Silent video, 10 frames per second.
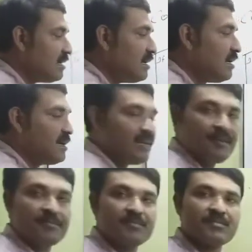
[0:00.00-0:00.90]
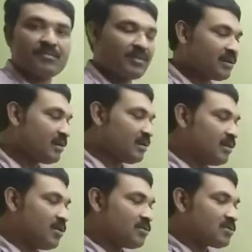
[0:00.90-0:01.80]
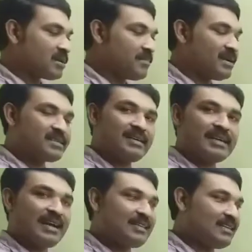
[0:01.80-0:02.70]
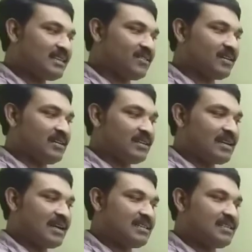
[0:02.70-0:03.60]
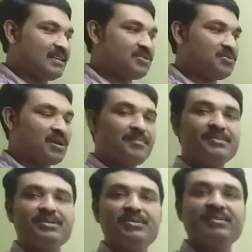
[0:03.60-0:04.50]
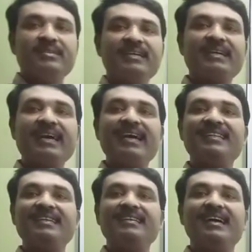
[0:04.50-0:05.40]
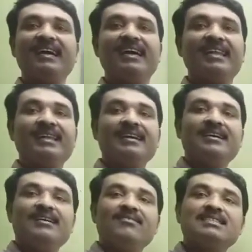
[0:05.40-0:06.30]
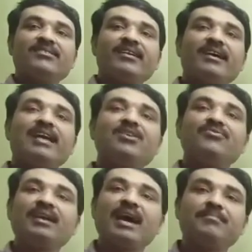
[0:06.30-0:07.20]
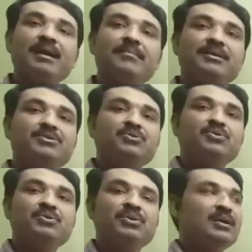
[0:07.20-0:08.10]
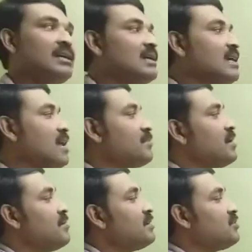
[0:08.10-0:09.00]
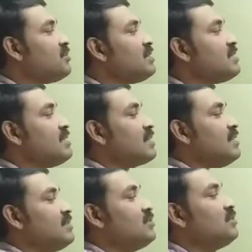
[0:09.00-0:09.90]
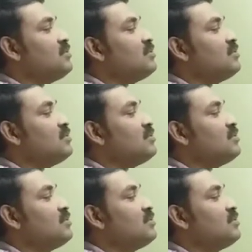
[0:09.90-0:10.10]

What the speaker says: D. Now, summation tan theta 1, tan theta 2 up to tan theta n. What's the value of tan pi by 2? Tan pi by 2 is equal to